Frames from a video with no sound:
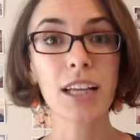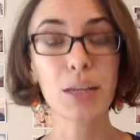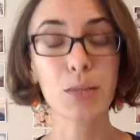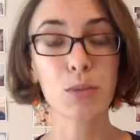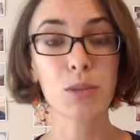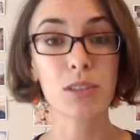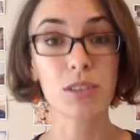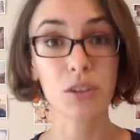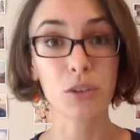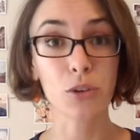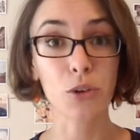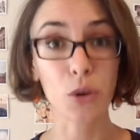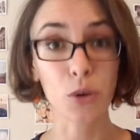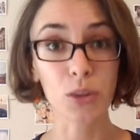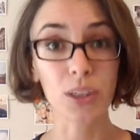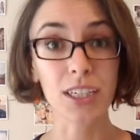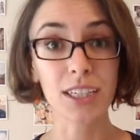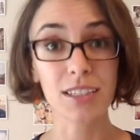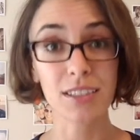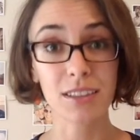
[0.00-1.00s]
It was the
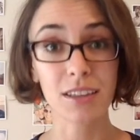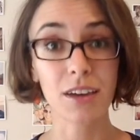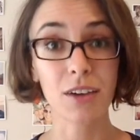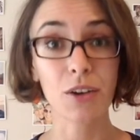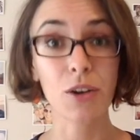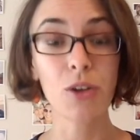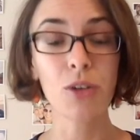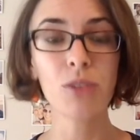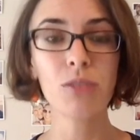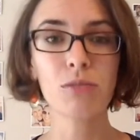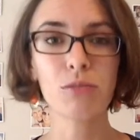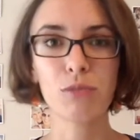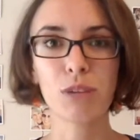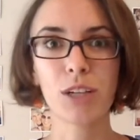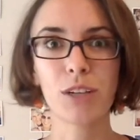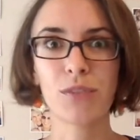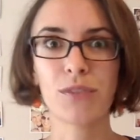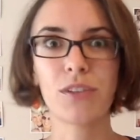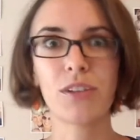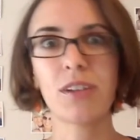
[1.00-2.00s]
Crowley Tarot,
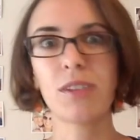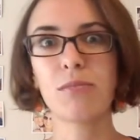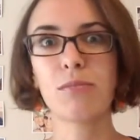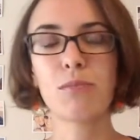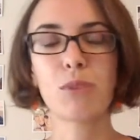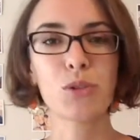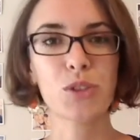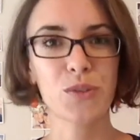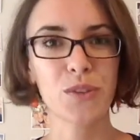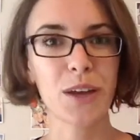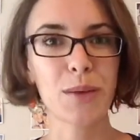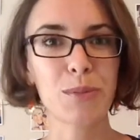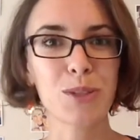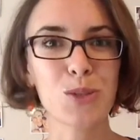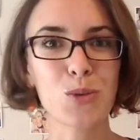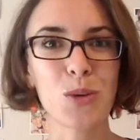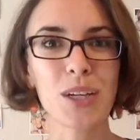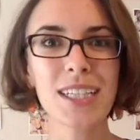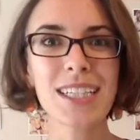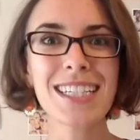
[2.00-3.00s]
one of the most
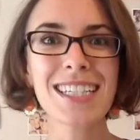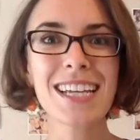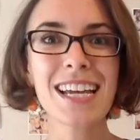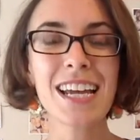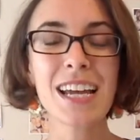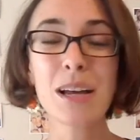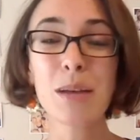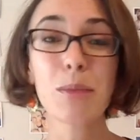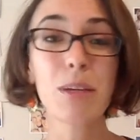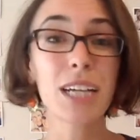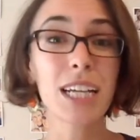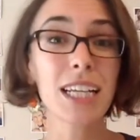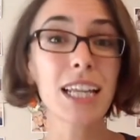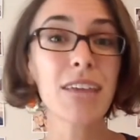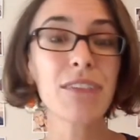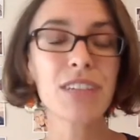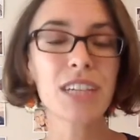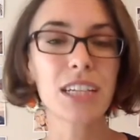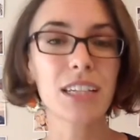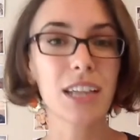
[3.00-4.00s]
famous ones. But I
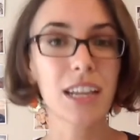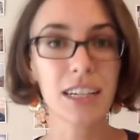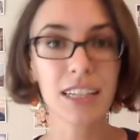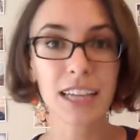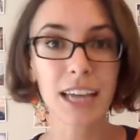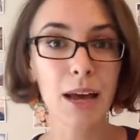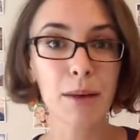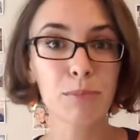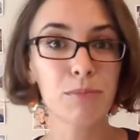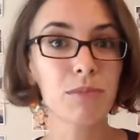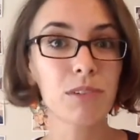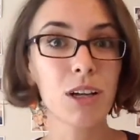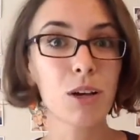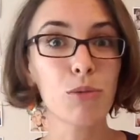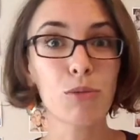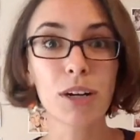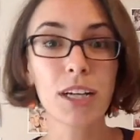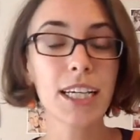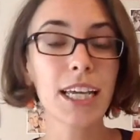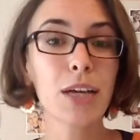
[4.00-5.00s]
loved it and kept
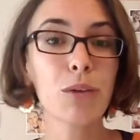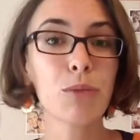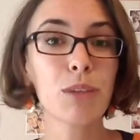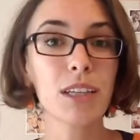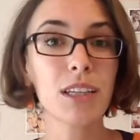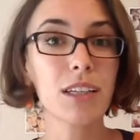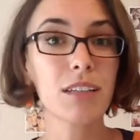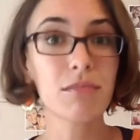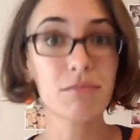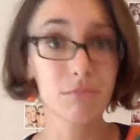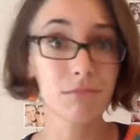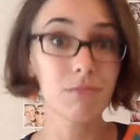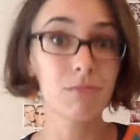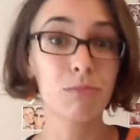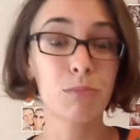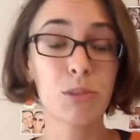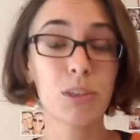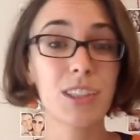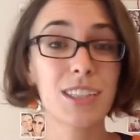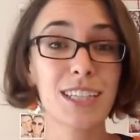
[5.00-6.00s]
working with it
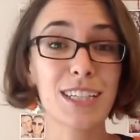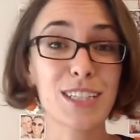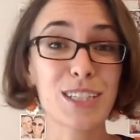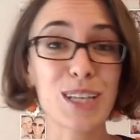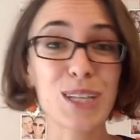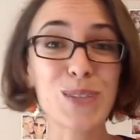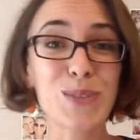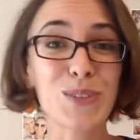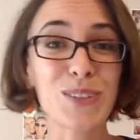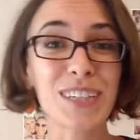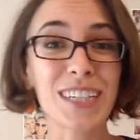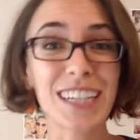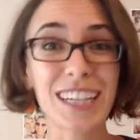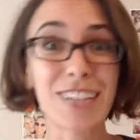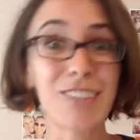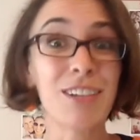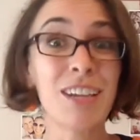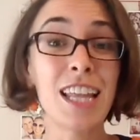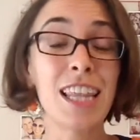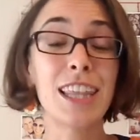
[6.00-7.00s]
pretty successfully
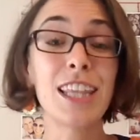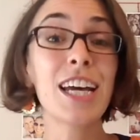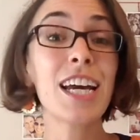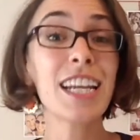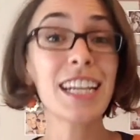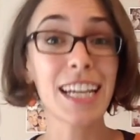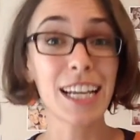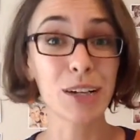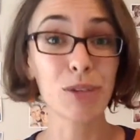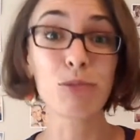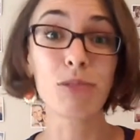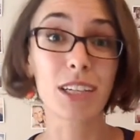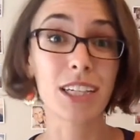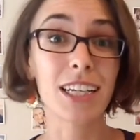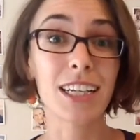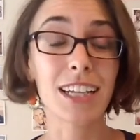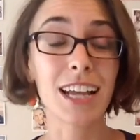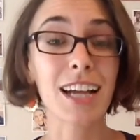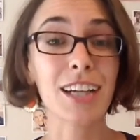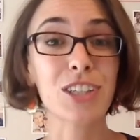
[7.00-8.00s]
and learning with
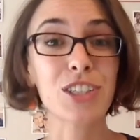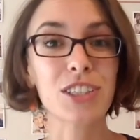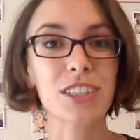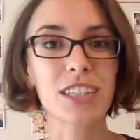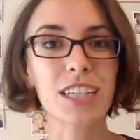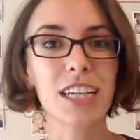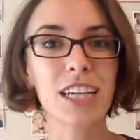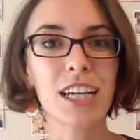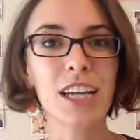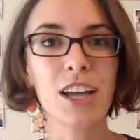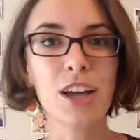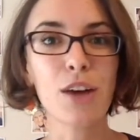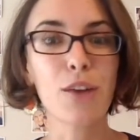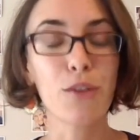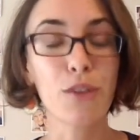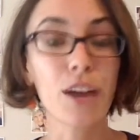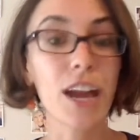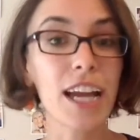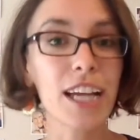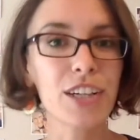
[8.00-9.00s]
it actually
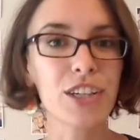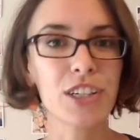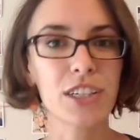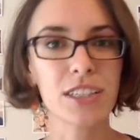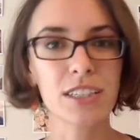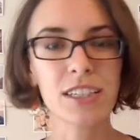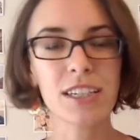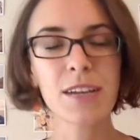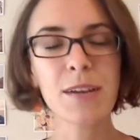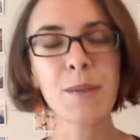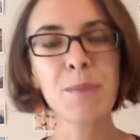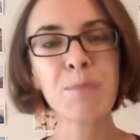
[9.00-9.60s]
for ages.